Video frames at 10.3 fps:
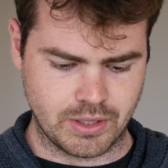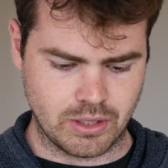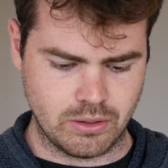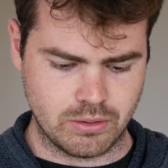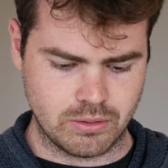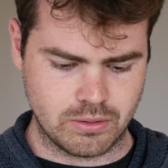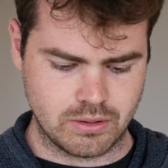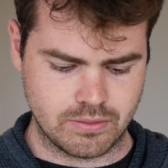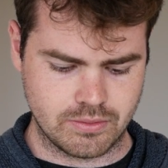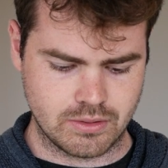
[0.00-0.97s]
Hello.
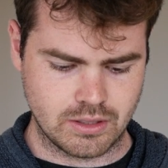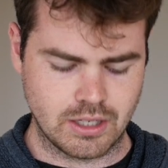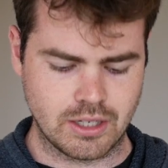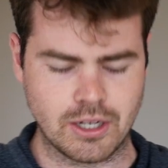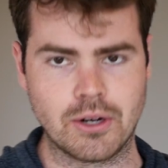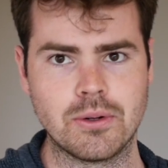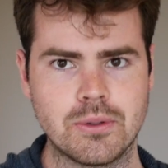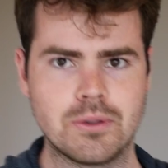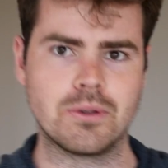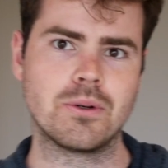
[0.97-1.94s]

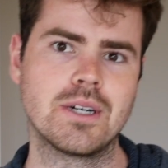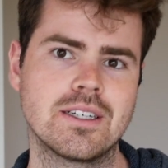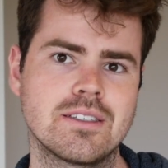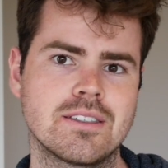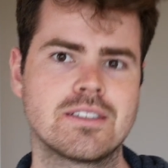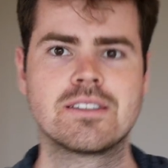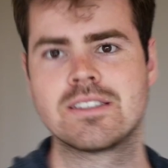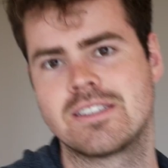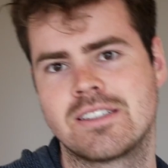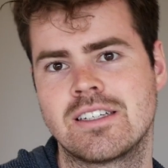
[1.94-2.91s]
Hello.
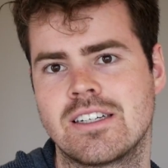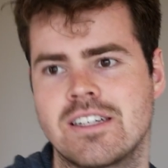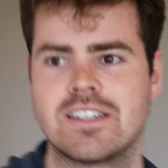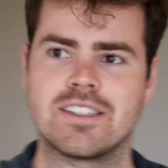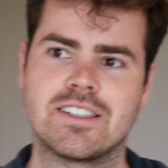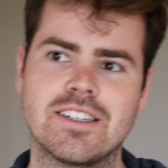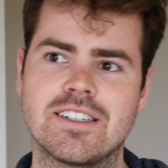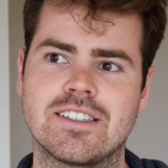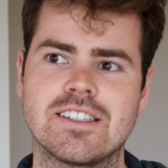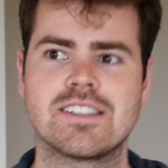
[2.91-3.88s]
Da,
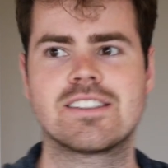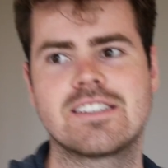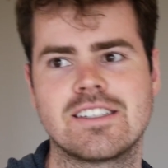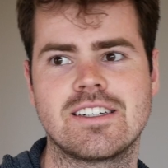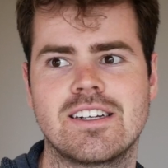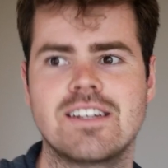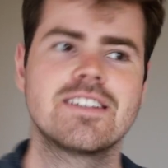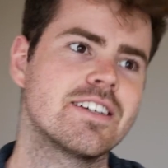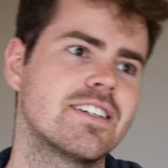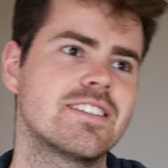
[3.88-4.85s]
da, da, da,
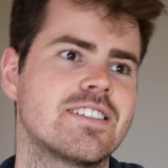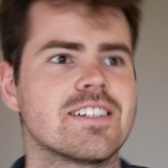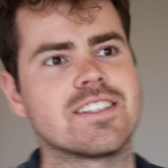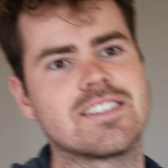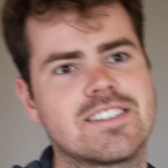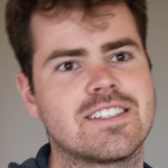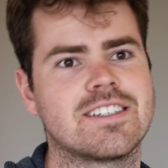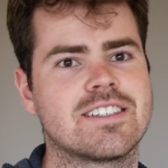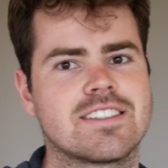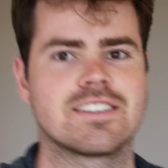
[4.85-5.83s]
da,
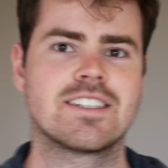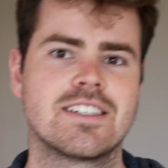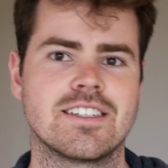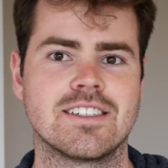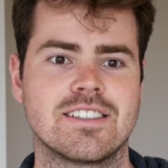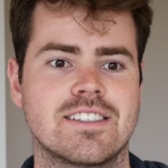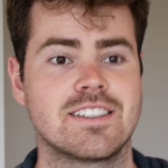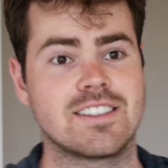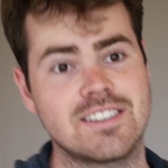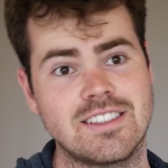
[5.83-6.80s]
da, da, da,
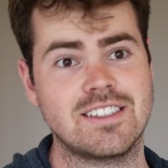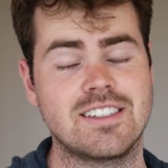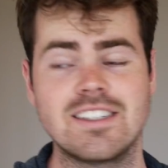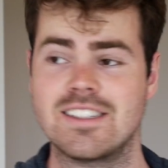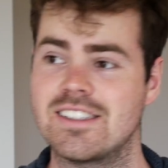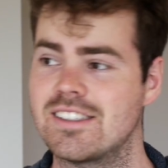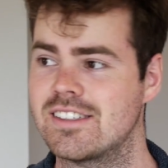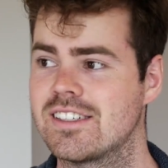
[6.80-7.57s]
da,